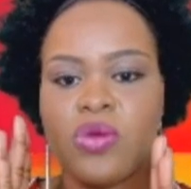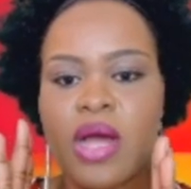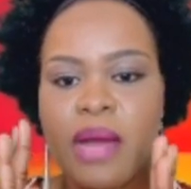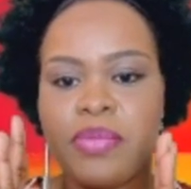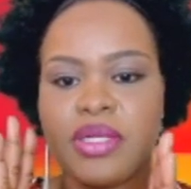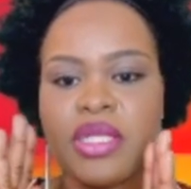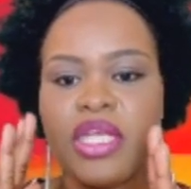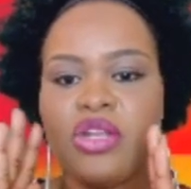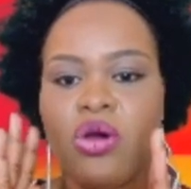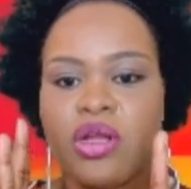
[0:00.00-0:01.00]
to happen
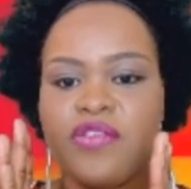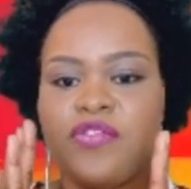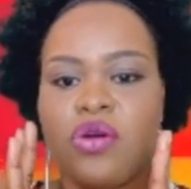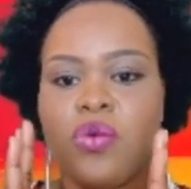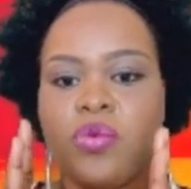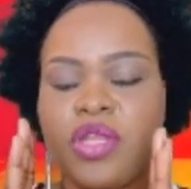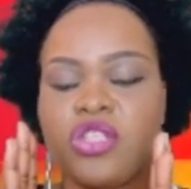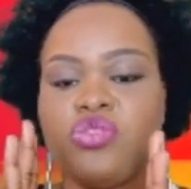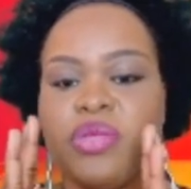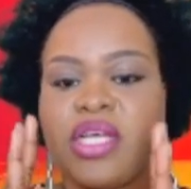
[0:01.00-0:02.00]
in order for there
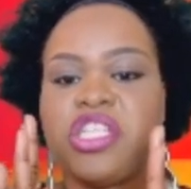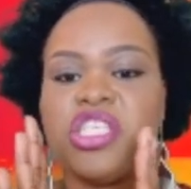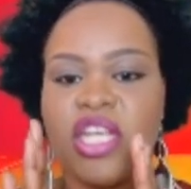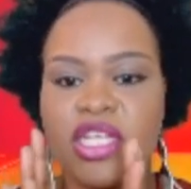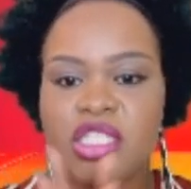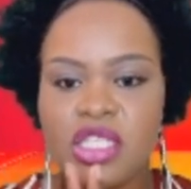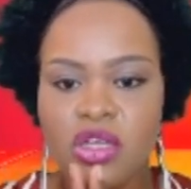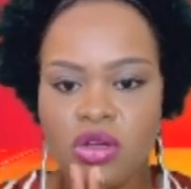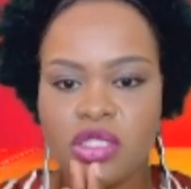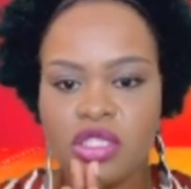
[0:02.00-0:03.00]
to be a change in the
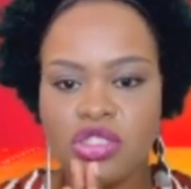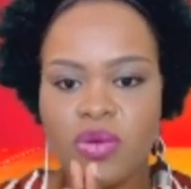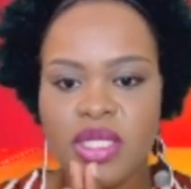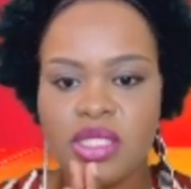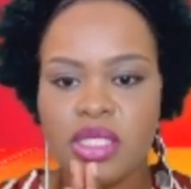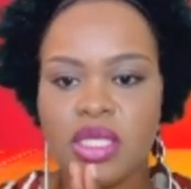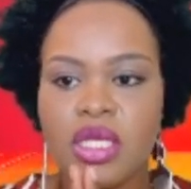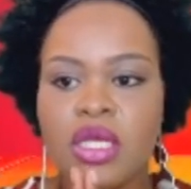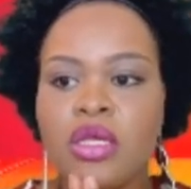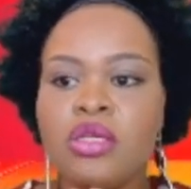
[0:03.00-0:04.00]
constituency.
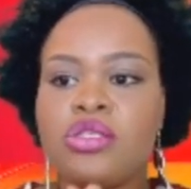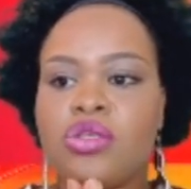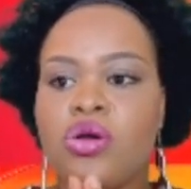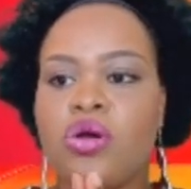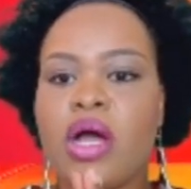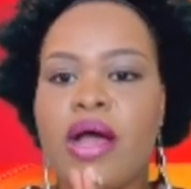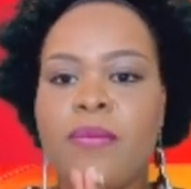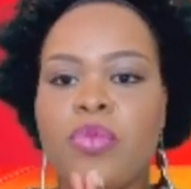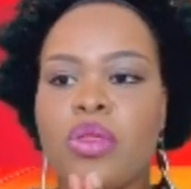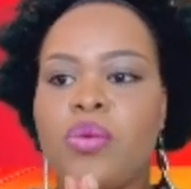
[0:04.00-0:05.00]
So
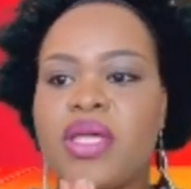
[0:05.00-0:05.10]
we